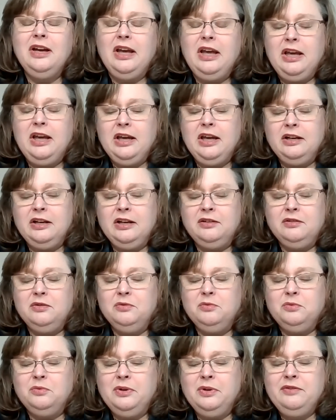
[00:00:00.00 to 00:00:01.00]
And
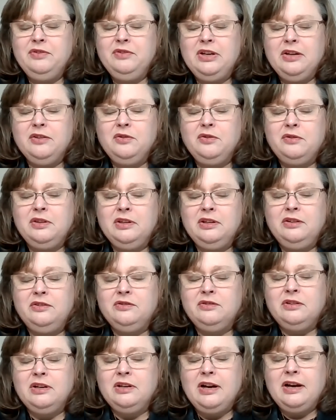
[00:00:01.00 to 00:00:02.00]
one of the other
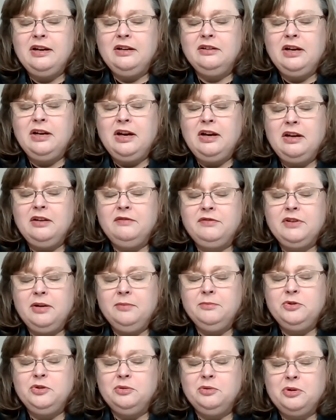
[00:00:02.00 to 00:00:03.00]
things that I have
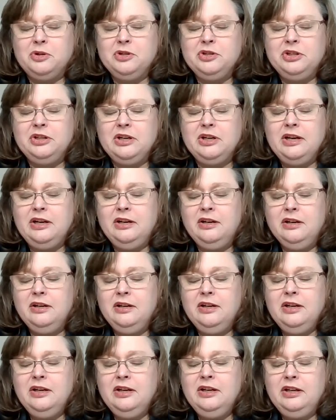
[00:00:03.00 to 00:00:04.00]
come to appreciate
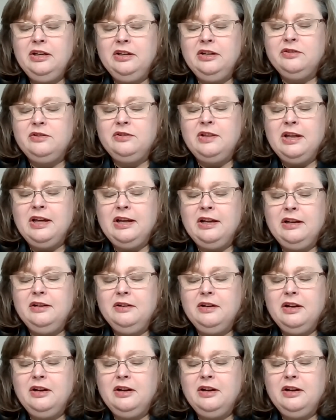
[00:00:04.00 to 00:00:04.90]
is that